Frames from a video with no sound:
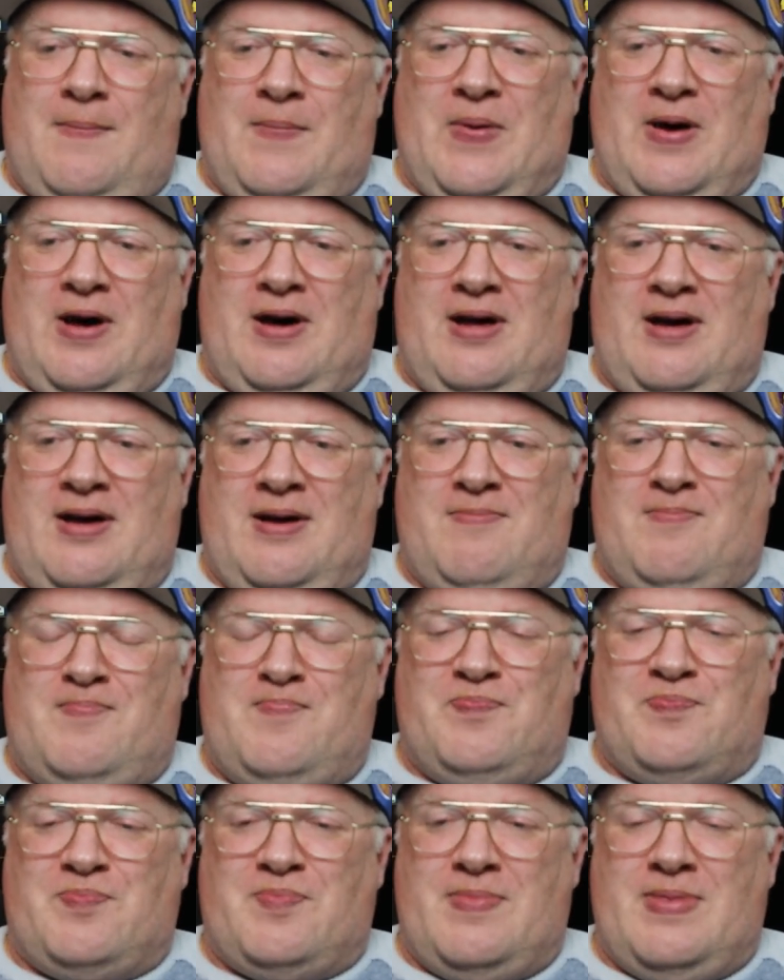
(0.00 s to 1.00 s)
But
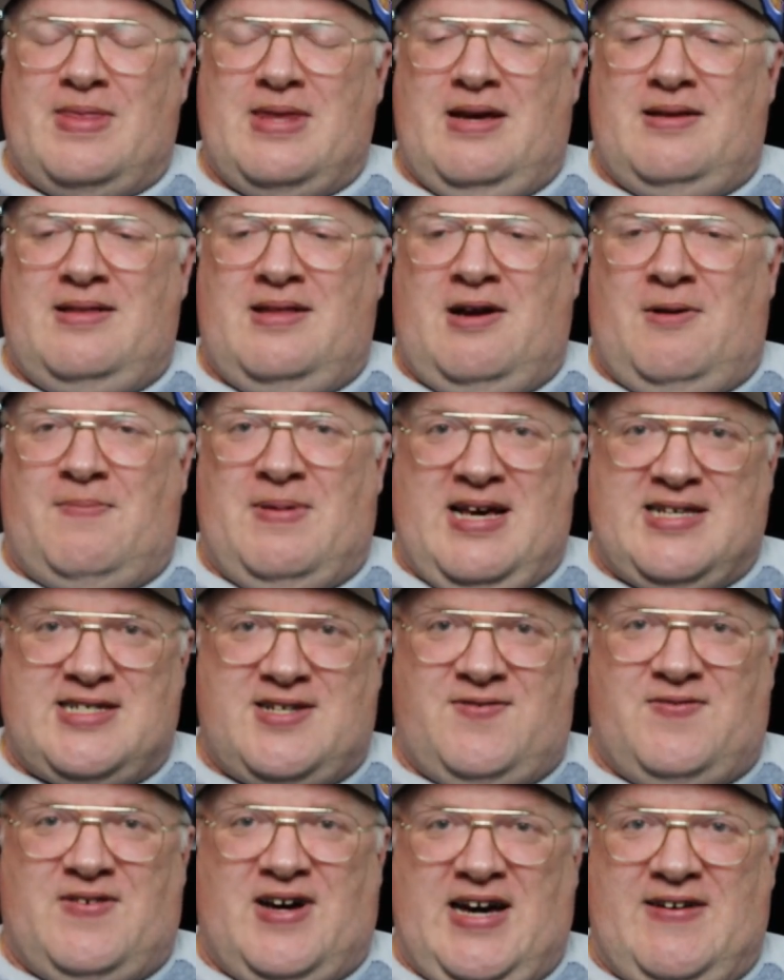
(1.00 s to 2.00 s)
they're
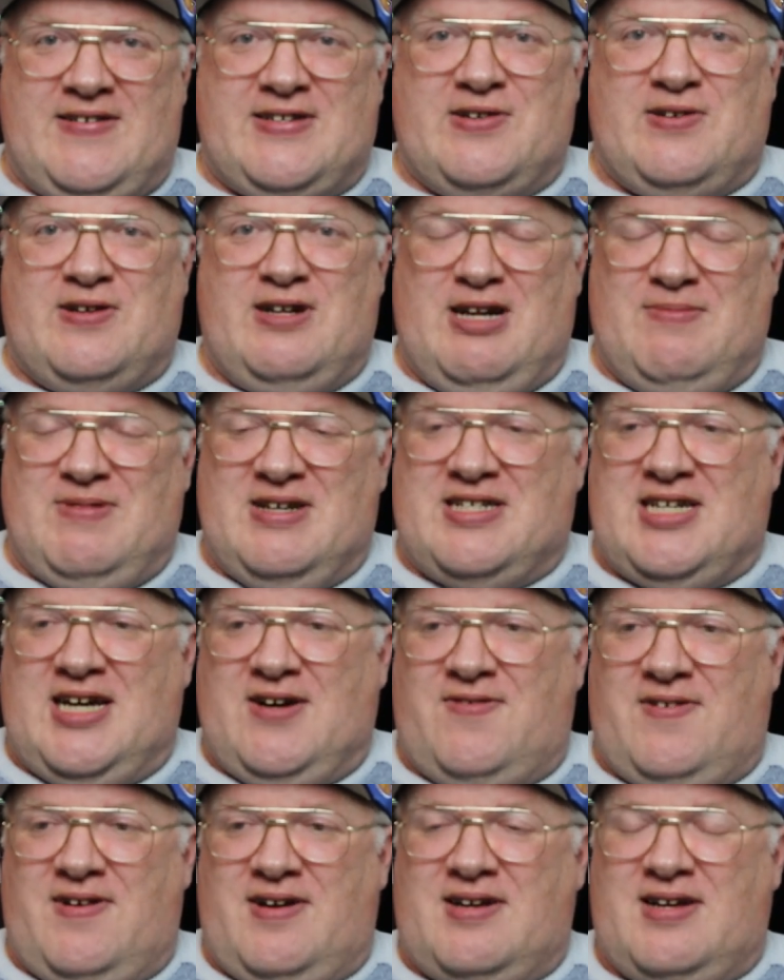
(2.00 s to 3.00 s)
best of five, so they're a little bit
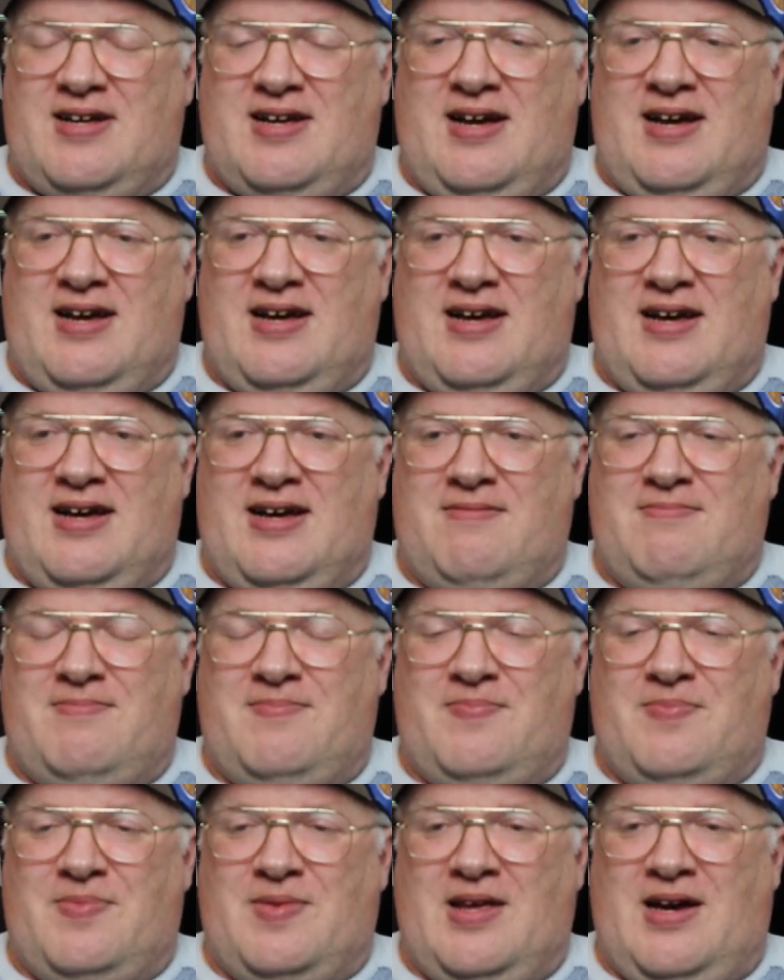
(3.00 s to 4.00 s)
different. My
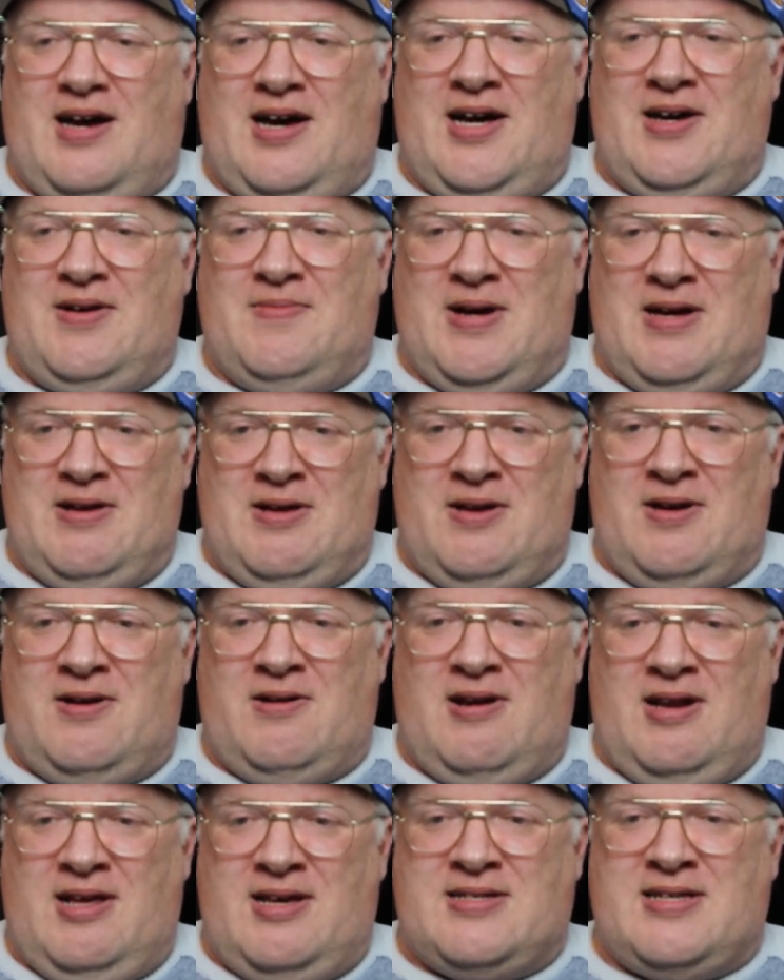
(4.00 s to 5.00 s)

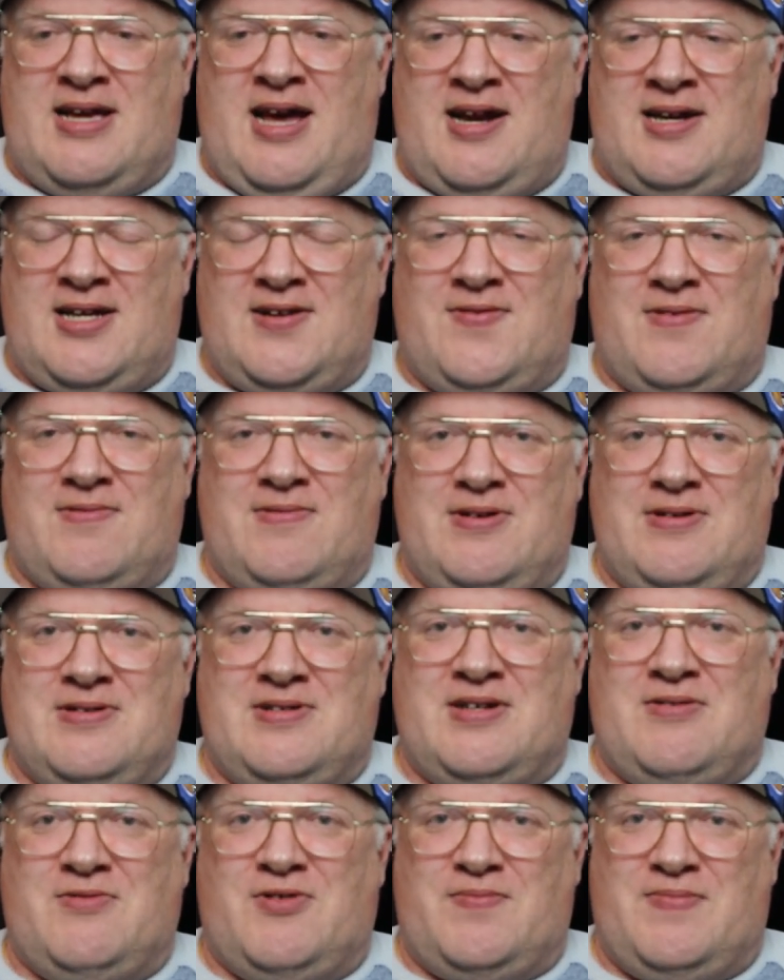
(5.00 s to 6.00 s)
EuroLeague's ending for
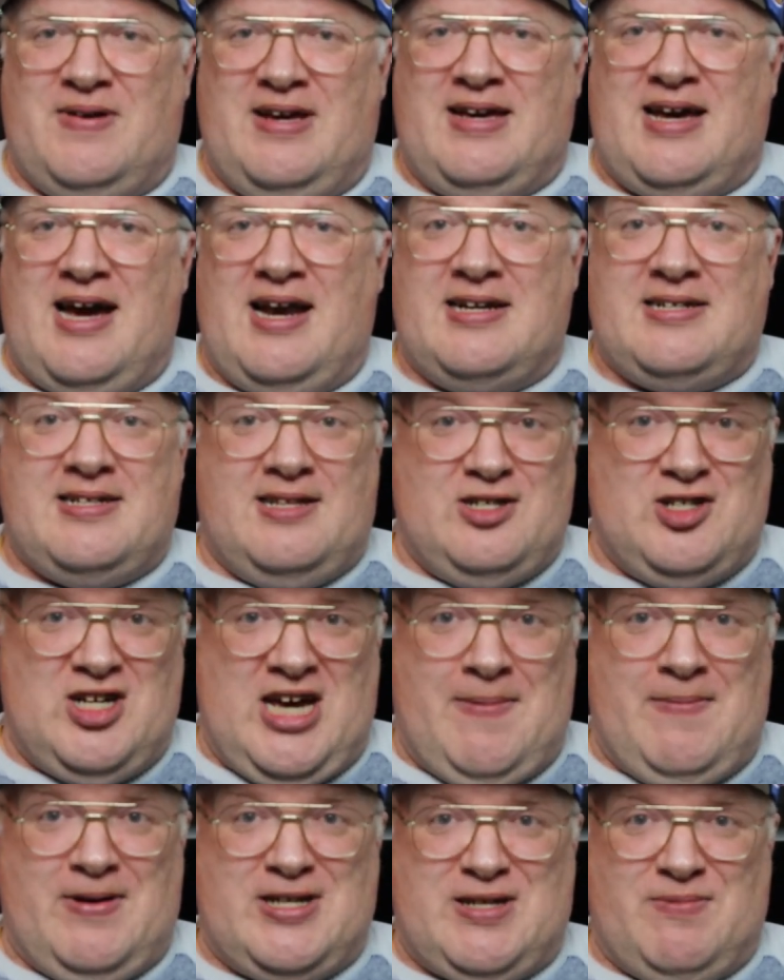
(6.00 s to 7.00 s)
Rudy would be getting to the
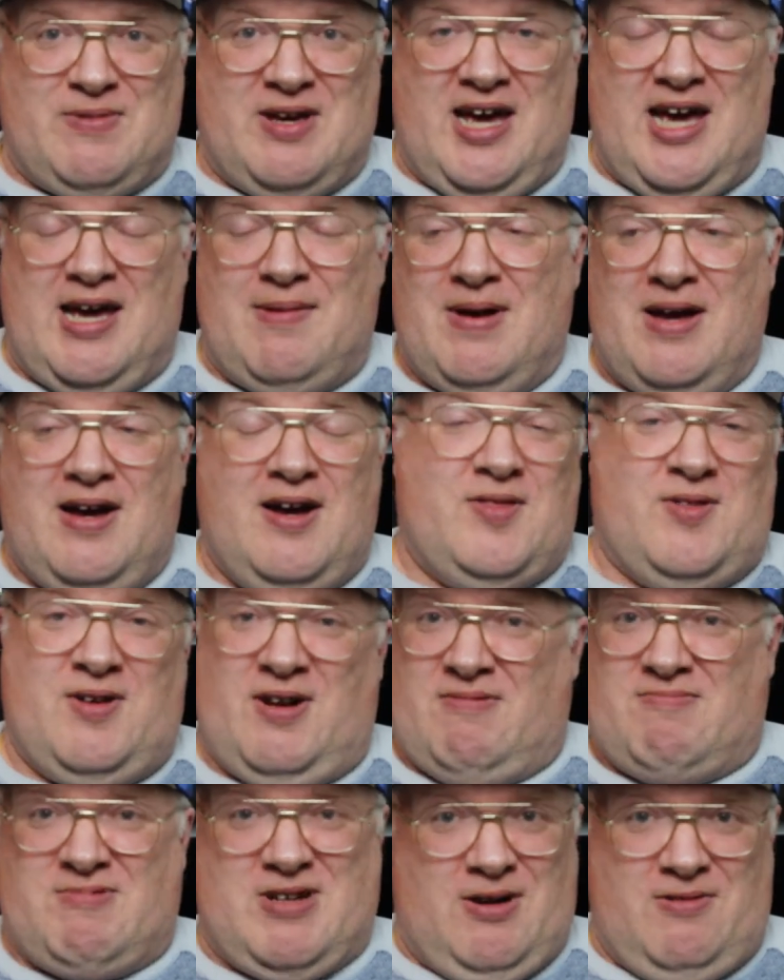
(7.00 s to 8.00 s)
championship game.
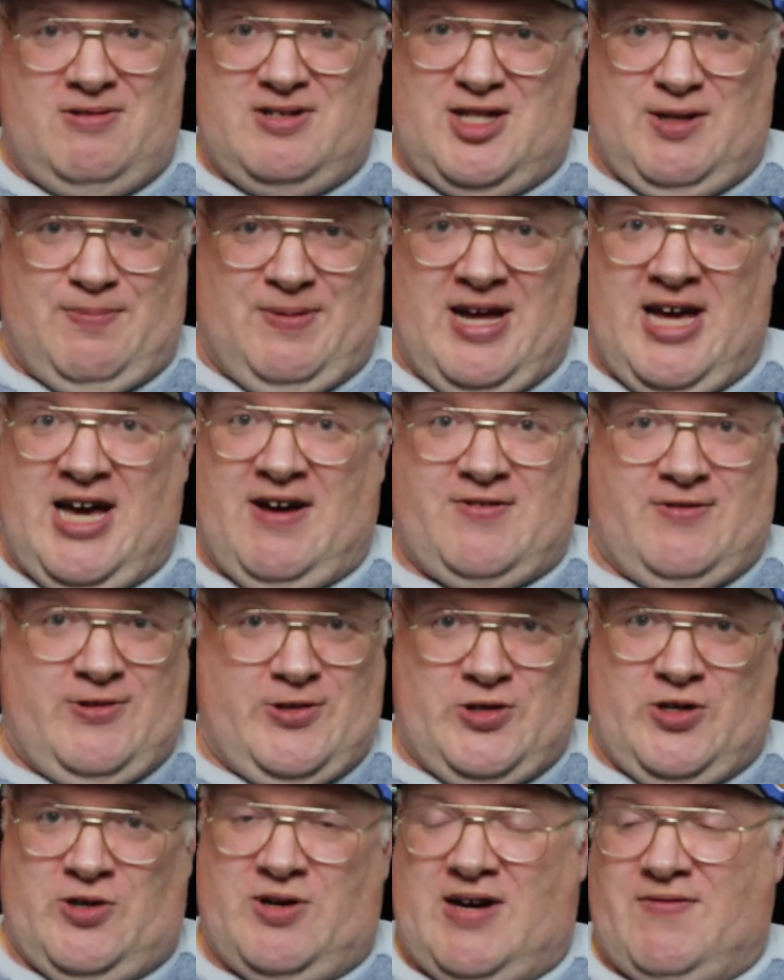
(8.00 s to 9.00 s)
They're going to the playoffs for
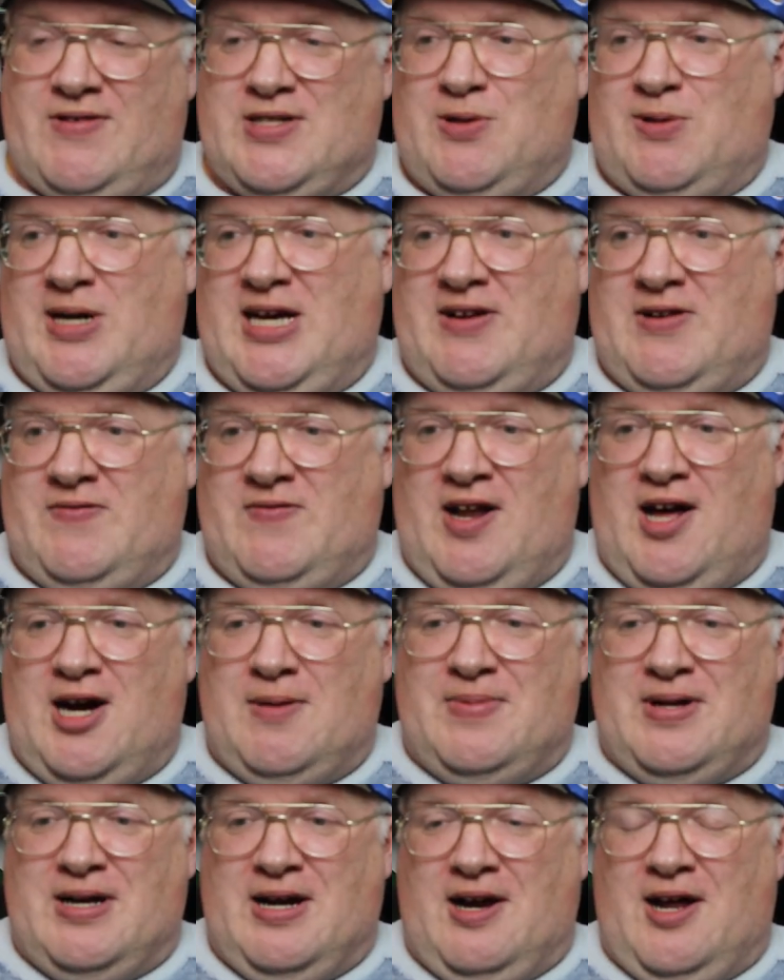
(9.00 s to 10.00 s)
sure, obviously. Real have
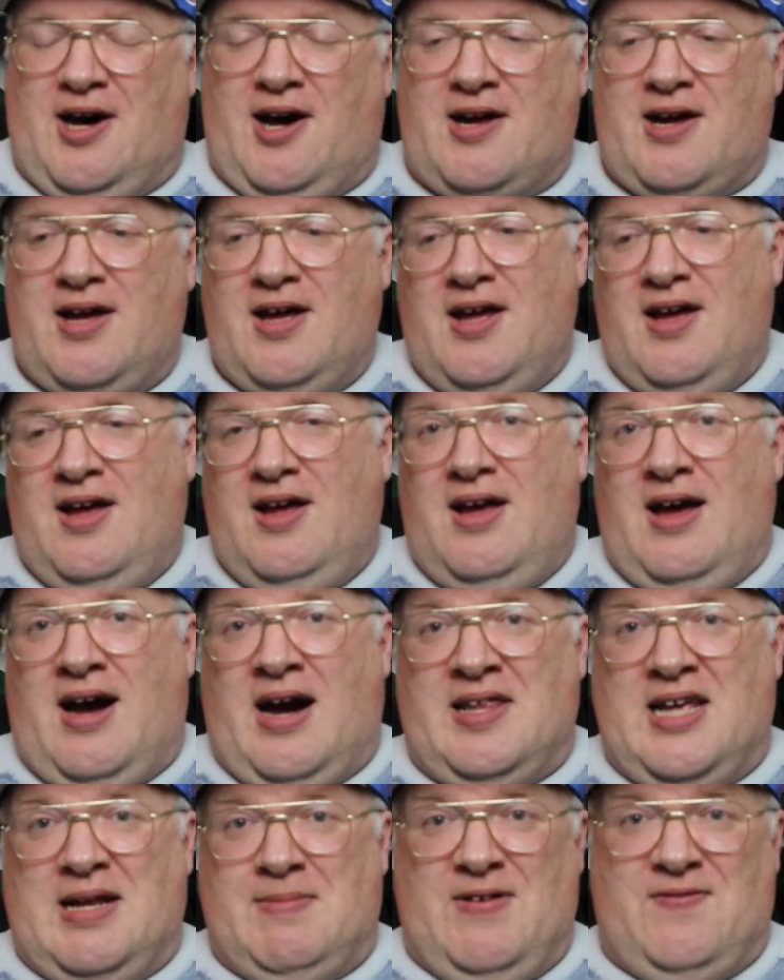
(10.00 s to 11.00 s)
long been locked,
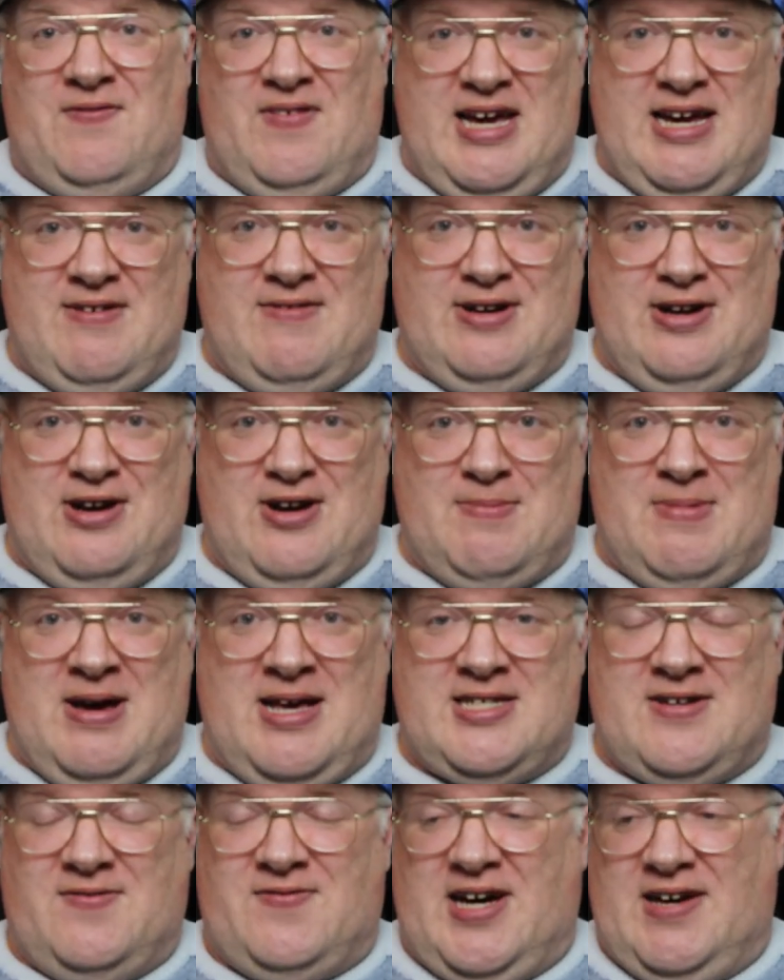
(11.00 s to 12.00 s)
and they'll be favoured in their
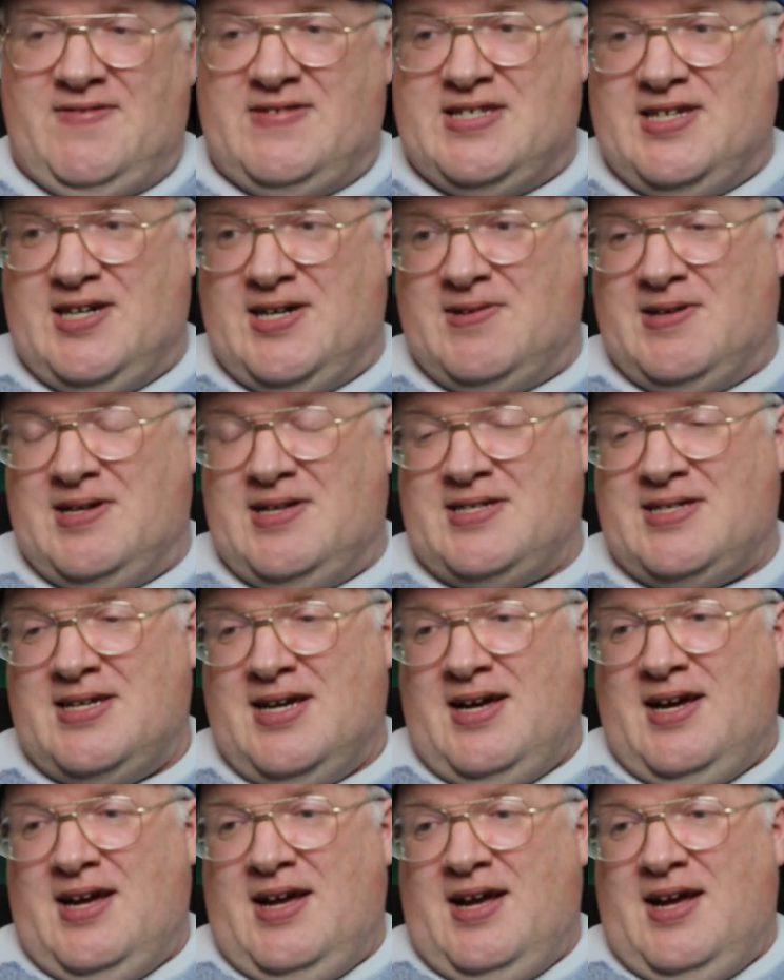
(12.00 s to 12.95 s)
best of five series.